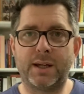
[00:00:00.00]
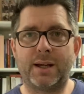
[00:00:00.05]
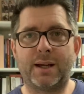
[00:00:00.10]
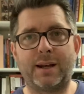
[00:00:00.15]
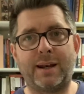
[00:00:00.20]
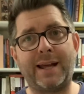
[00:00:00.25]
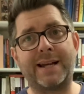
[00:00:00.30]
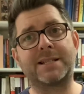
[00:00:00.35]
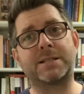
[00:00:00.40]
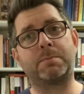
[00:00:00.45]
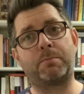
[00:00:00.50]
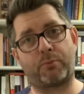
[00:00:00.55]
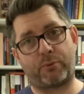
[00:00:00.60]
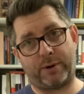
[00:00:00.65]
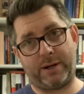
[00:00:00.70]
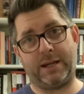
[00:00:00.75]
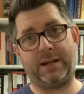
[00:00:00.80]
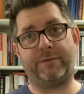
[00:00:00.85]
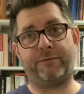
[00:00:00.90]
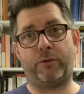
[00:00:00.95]
let's
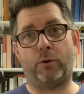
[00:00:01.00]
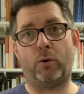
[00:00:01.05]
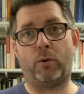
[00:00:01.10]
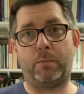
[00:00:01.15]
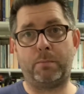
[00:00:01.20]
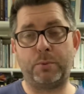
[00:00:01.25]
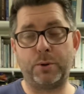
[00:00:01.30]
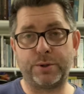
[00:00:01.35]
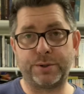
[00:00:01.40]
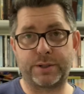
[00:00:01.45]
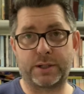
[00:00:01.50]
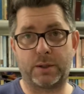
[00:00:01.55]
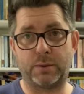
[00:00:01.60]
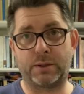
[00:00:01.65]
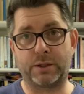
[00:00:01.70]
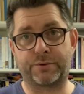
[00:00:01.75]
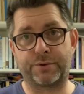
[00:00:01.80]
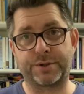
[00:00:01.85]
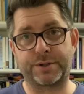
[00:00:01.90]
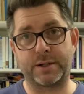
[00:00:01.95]
pray for
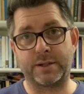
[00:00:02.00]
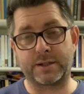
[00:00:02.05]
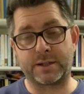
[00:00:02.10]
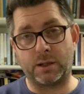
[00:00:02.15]
persecuted Christians.